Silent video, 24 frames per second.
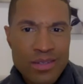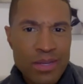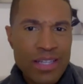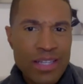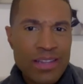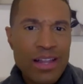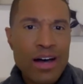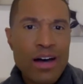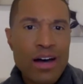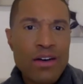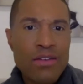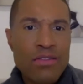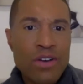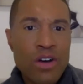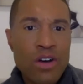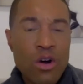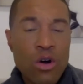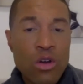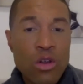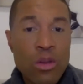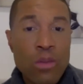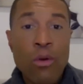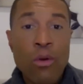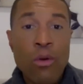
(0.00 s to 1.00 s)
love, or
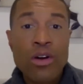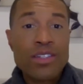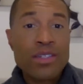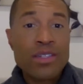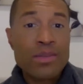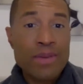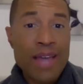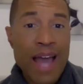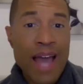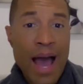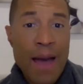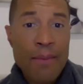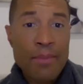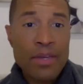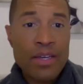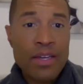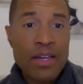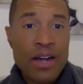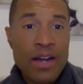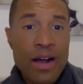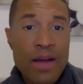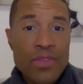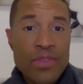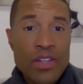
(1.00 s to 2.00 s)
the point is to be happy.
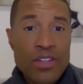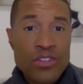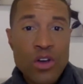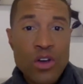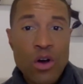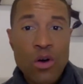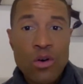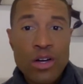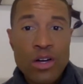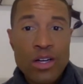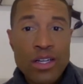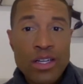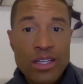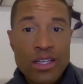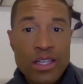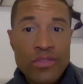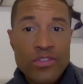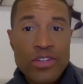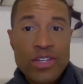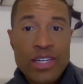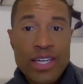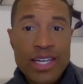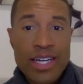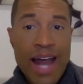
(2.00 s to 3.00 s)
And so if you
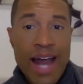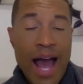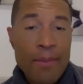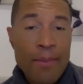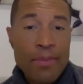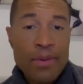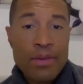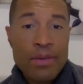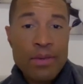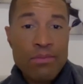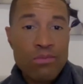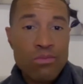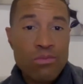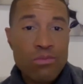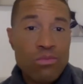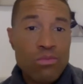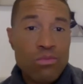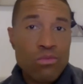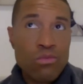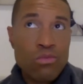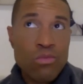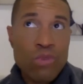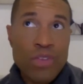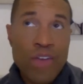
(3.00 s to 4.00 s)
can get happy
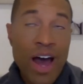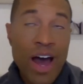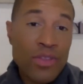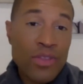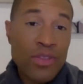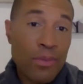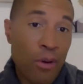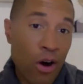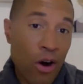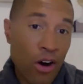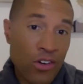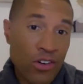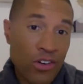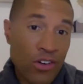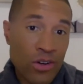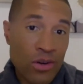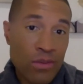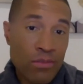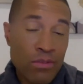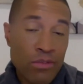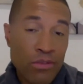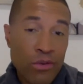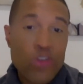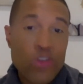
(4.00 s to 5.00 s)
without the partner,
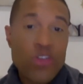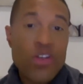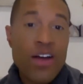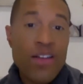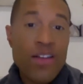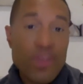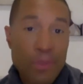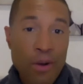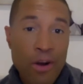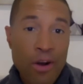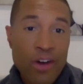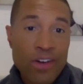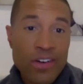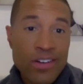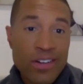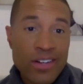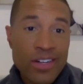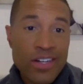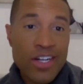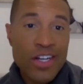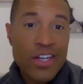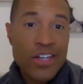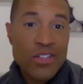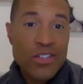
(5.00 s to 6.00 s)
before you have the partner,
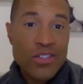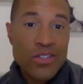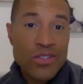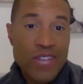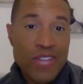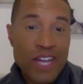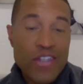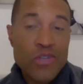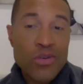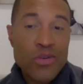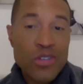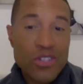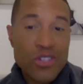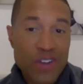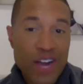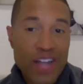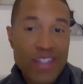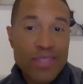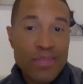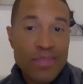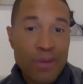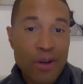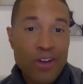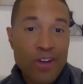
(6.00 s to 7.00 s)
you tend to attract
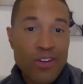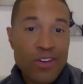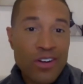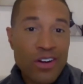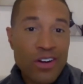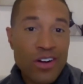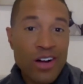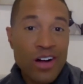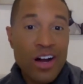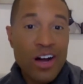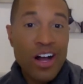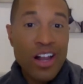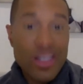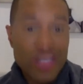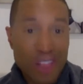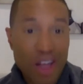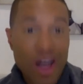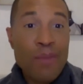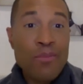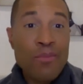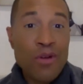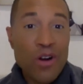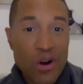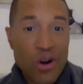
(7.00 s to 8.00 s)
the partner a
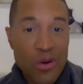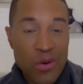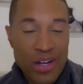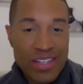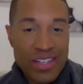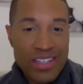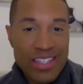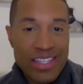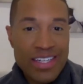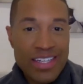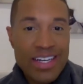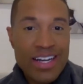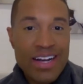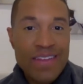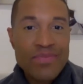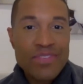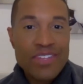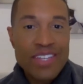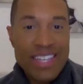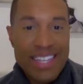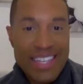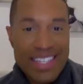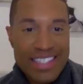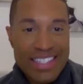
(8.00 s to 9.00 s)
lot more quickly,
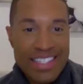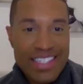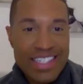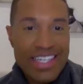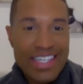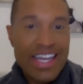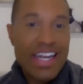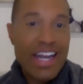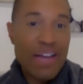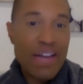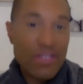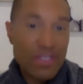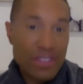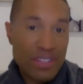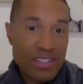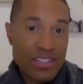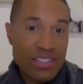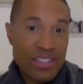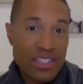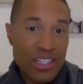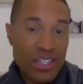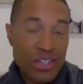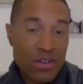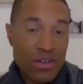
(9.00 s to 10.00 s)
easily, and
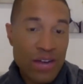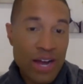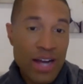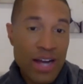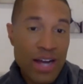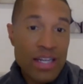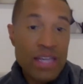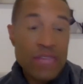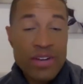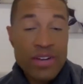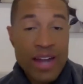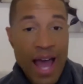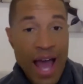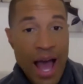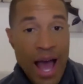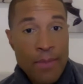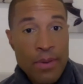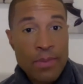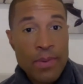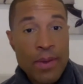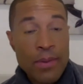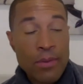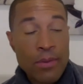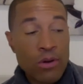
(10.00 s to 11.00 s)
effortlessly, right? Even happy
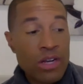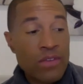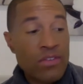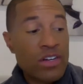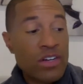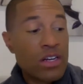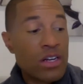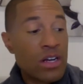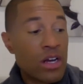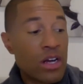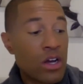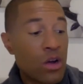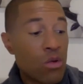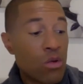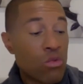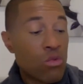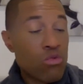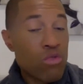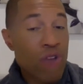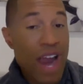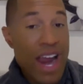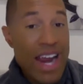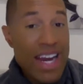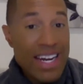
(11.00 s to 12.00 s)
people are even
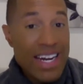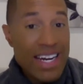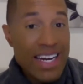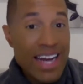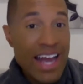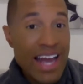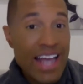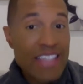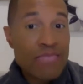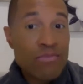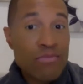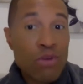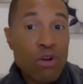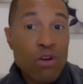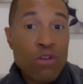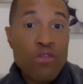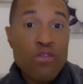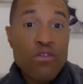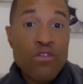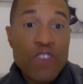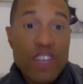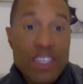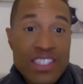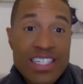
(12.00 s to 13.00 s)
rated as more
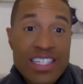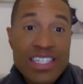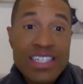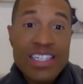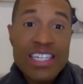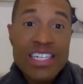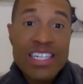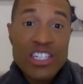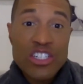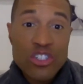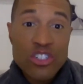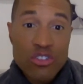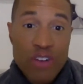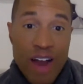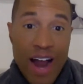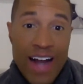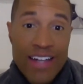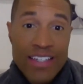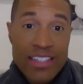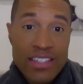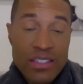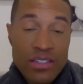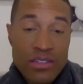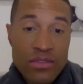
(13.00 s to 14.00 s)
physically
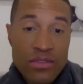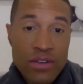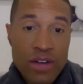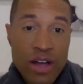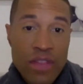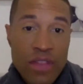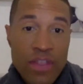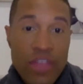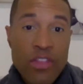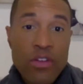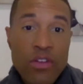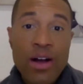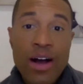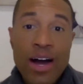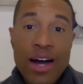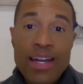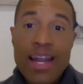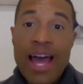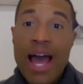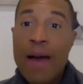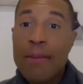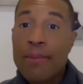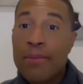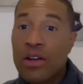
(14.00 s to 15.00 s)
attractive than their
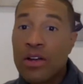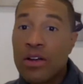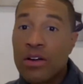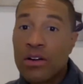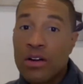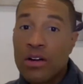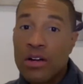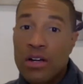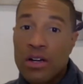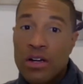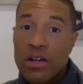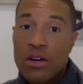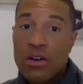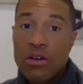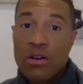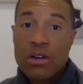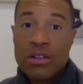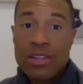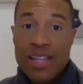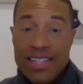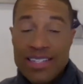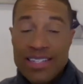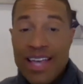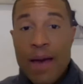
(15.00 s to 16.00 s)
unhappier or
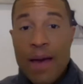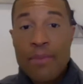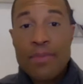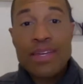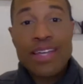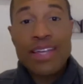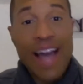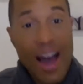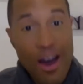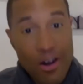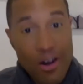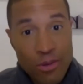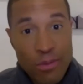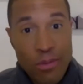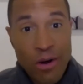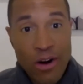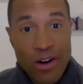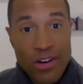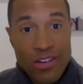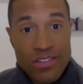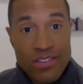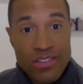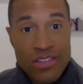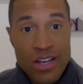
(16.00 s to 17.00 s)
less happy
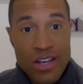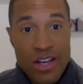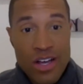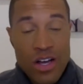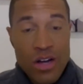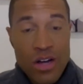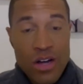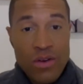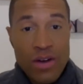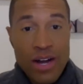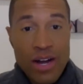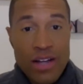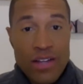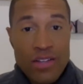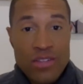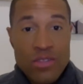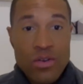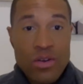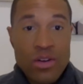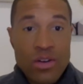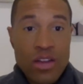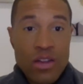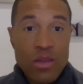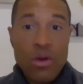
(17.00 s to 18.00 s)
counterparts, right? So
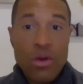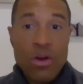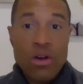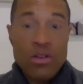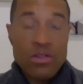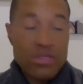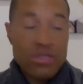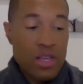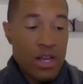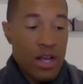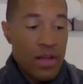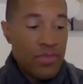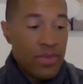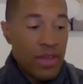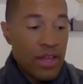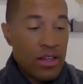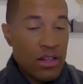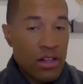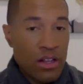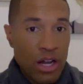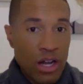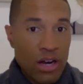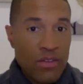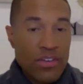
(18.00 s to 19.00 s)
in other words, and
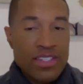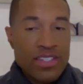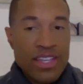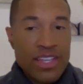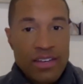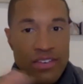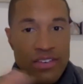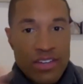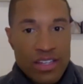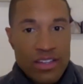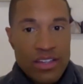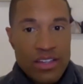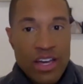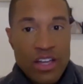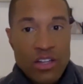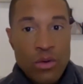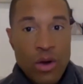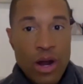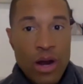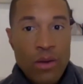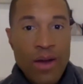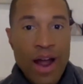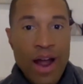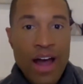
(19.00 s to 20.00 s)
a lot of us think of it the other way
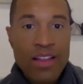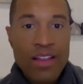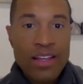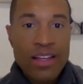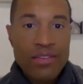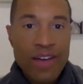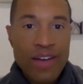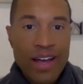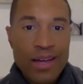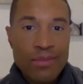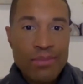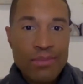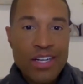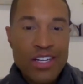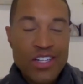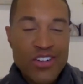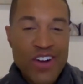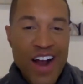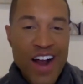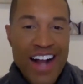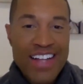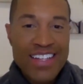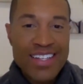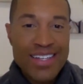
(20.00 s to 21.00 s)
around, like if I could be
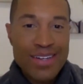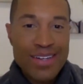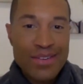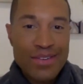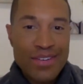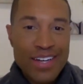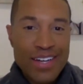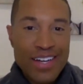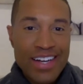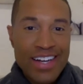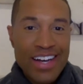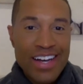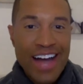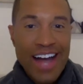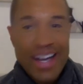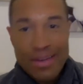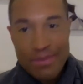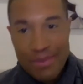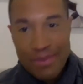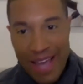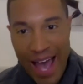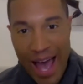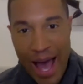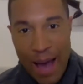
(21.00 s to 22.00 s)
attractive, I could
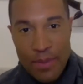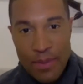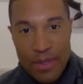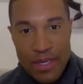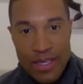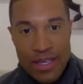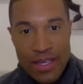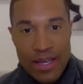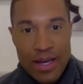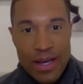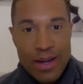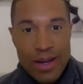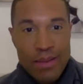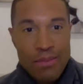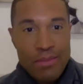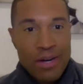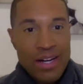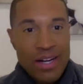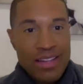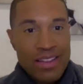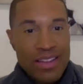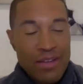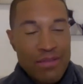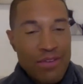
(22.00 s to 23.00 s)
be happy,
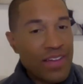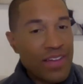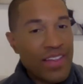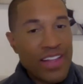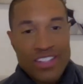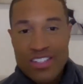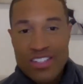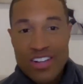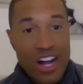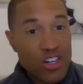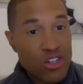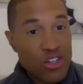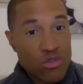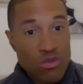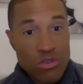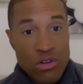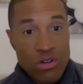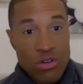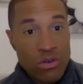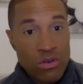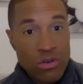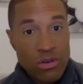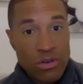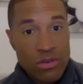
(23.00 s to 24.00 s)
but they find that's not
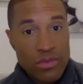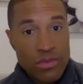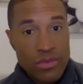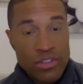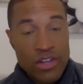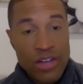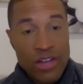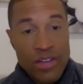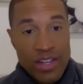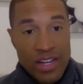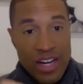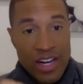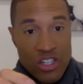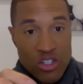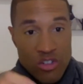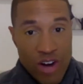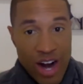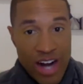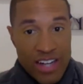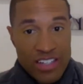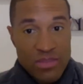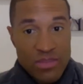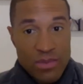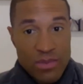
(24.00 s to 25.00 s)
true. It's not that
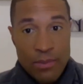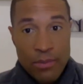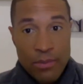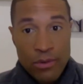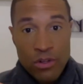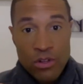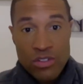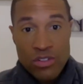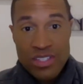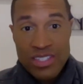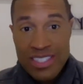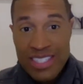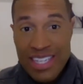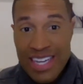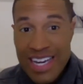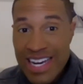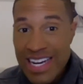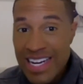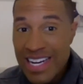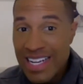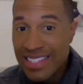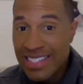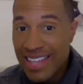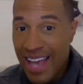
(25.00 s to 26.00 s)
attractive people are
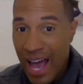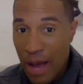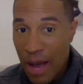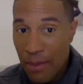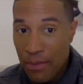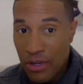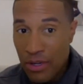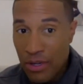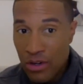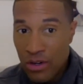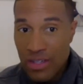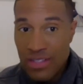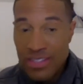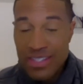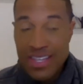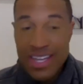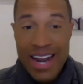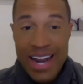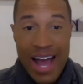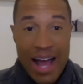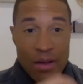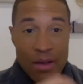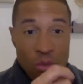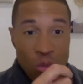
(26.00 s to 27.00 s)
seen as happier. It's that
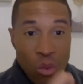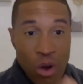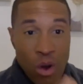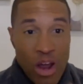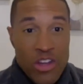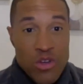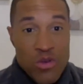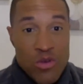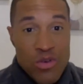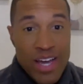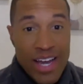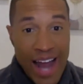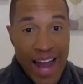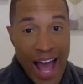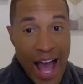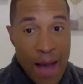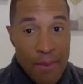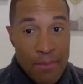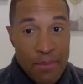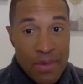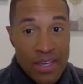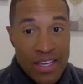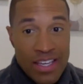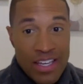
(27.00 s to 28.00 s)
when you get
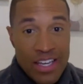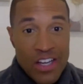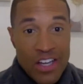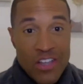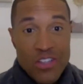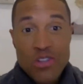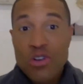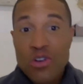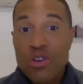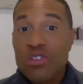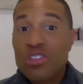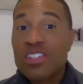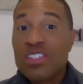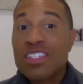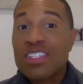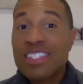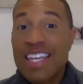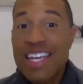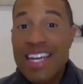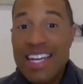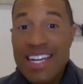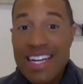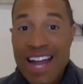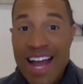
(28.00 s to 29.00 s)
happy, you're
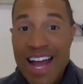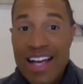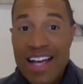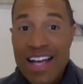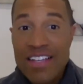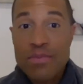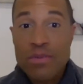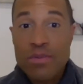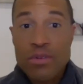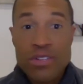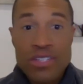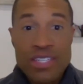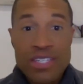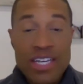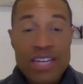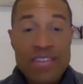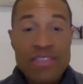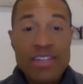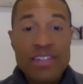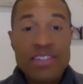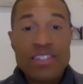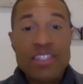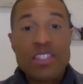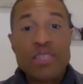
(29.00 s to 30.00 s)
seen as, perceived
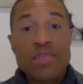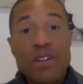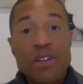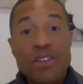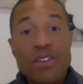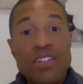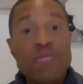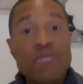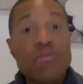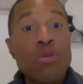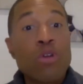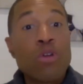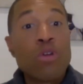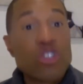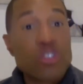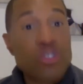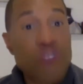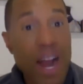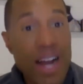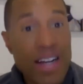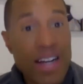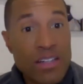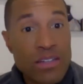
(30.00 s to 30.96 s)
as, experienced as more attractive,